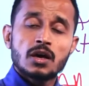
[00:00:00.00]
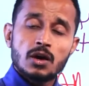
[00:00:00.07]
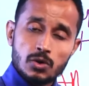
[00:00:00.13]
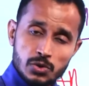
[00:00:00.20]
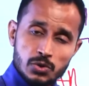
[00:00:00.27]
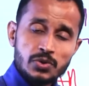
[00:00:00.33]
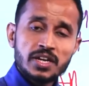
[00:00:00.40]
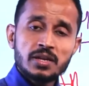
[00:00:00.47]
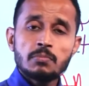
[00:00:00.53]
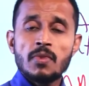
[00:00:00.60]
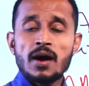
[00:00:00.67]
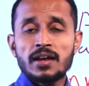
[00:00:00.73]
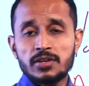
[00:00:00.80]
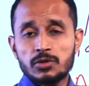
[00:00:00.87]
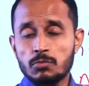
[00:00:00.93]
You need
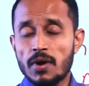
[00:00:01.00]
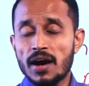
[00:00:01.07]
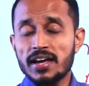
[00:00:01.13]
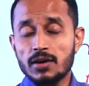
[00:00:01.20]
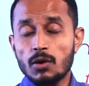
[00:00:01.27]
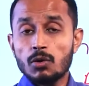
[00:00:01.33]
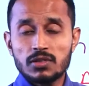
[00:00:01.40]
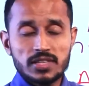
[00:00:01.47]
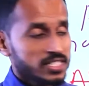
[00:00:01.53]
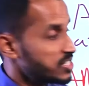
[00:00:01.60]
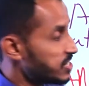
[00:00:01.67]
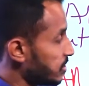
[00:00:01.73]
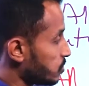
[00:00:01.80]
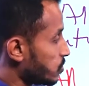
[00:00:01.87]
money to buy all these things,